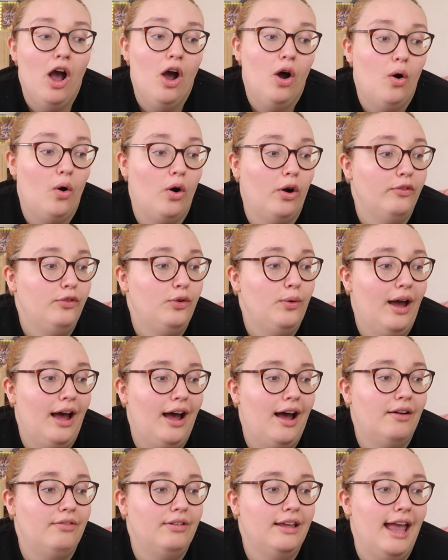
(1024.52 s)
Or if you
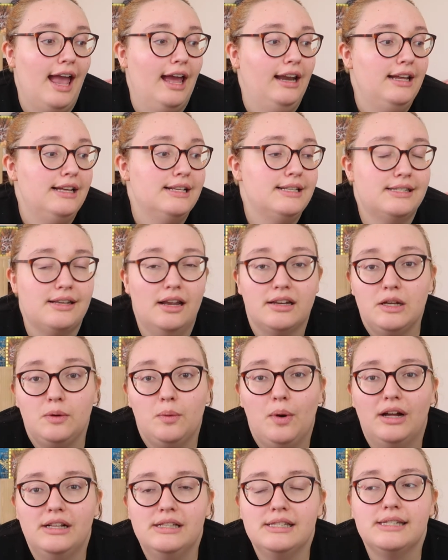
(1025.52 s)
have like any study
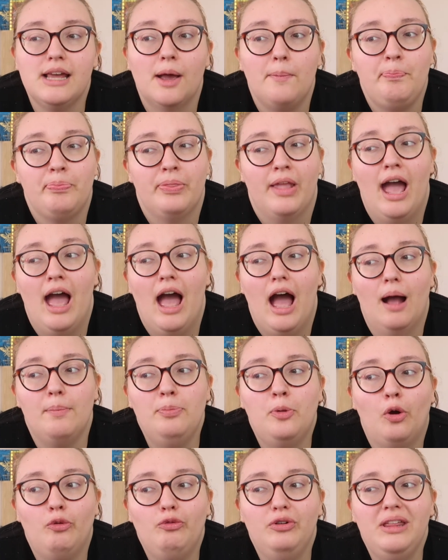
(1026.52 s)
ones. I'm
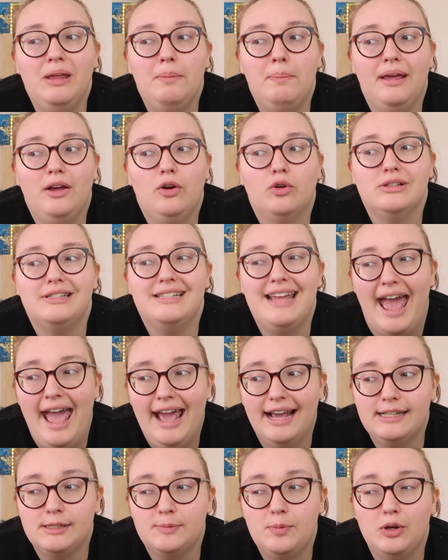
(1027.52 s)
not really big on
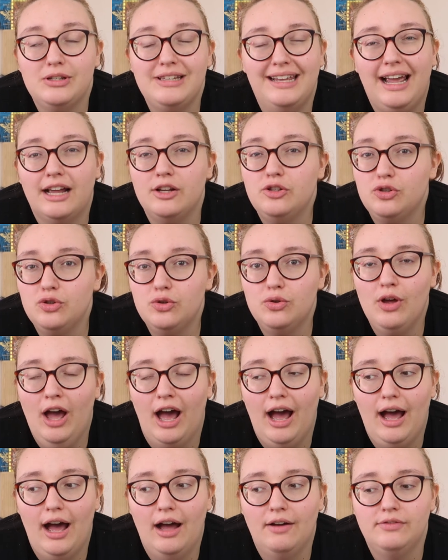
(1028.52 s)
textbooks. Like, I do
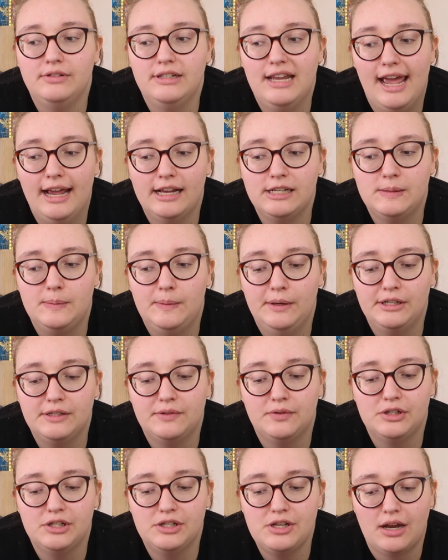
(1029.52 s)
have textbooks
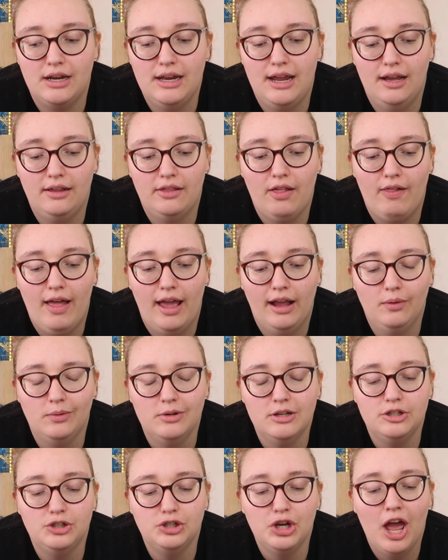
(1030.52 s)
for studying the
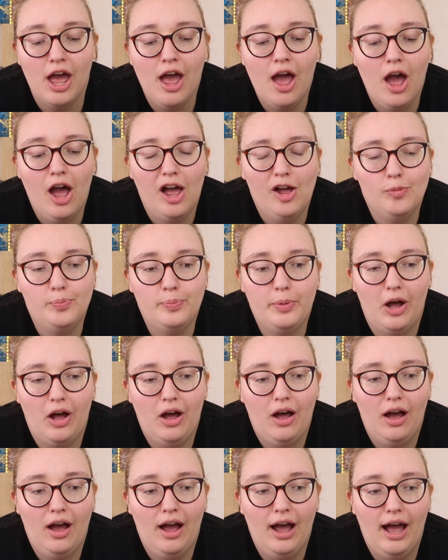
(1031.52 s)
language,
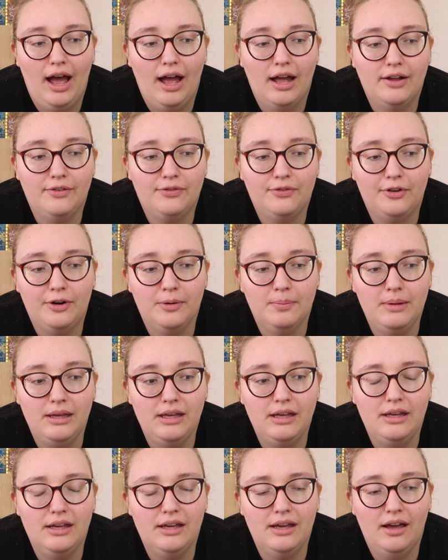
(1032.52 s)
but for
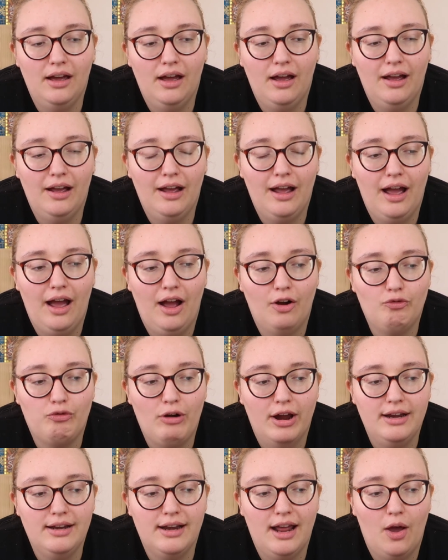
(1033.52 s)
me
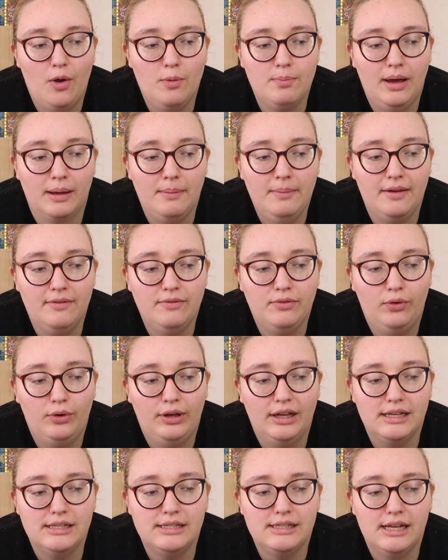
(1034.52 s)
right now my main
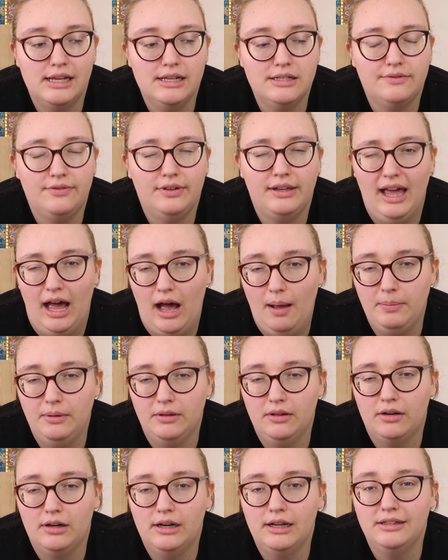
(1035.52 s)
focus is
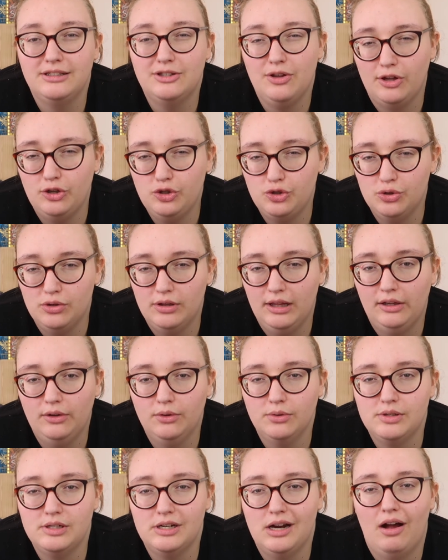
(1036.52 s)
vocabulary, so like
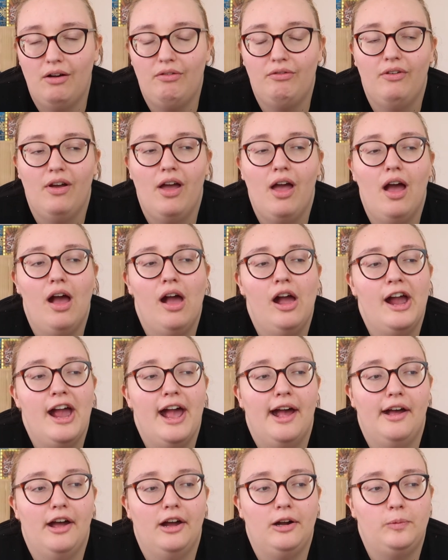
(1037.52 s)
Duolingo stuff,
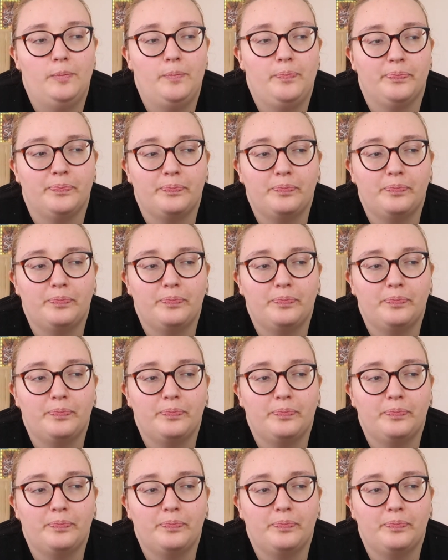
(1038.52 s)
and